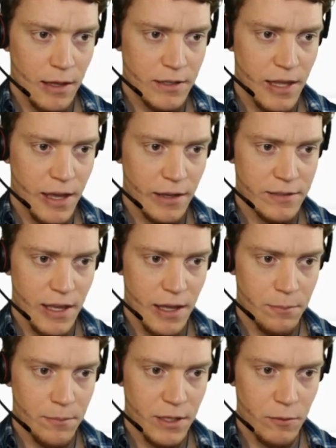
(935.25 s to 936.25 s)
Tags
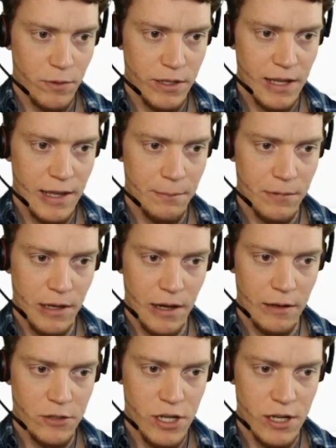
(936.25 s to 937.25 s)
can be renamed and
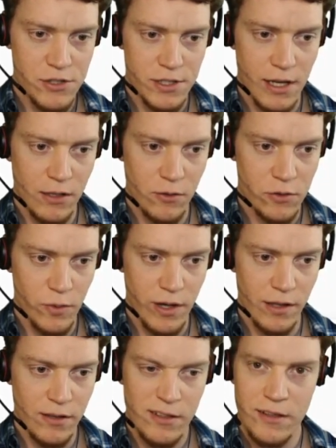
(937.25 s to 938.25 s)
then change the color as
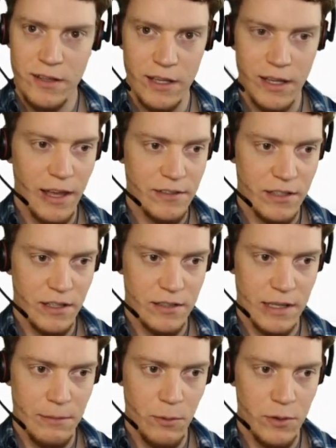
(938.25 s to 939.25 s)
well in case it
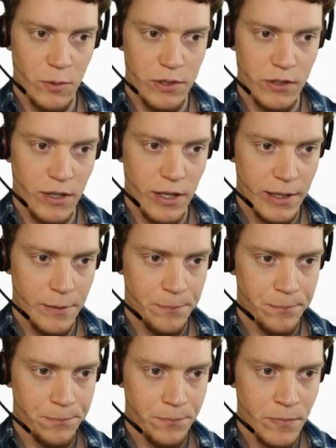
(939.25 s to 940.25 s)
doesn't come up with the one you like.
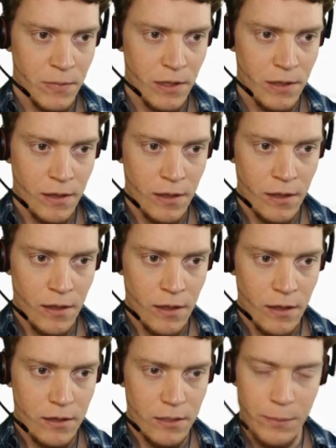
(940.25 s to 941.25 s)

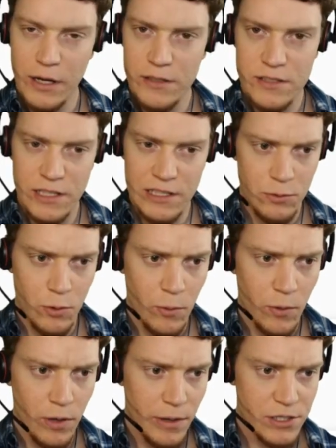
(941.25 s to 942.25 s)
Dependencies we
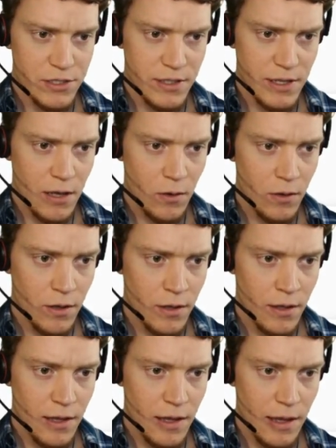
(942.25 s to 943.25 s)
won't worry about just now.
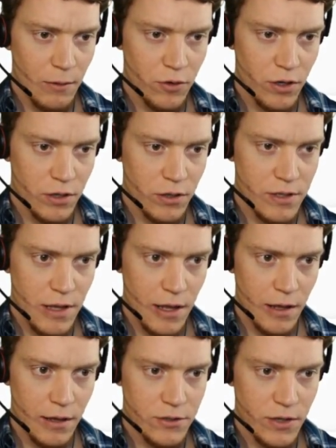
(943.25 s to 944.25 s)
We've got
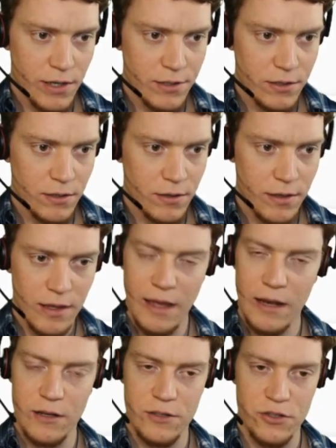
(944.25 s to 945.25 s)
a title
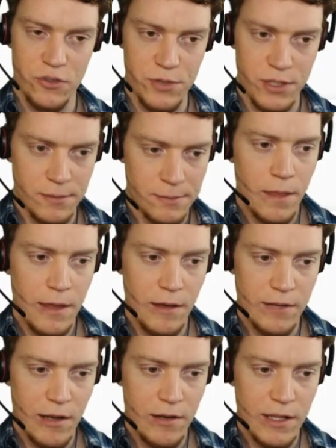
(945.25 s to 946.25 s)
and a description. Now
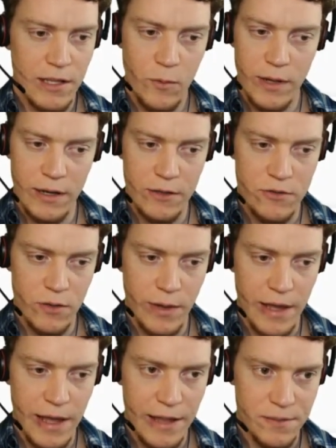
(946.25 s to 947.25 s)
down here we can straight
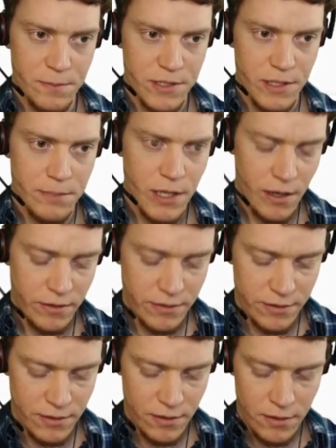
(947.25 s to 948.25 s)
away add some
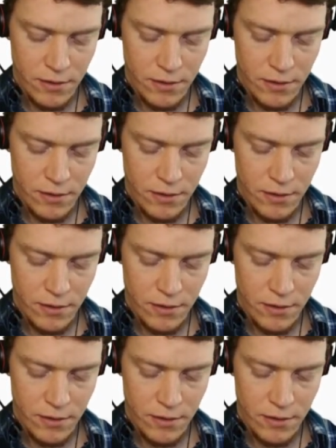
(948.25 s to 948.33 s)
subtasks.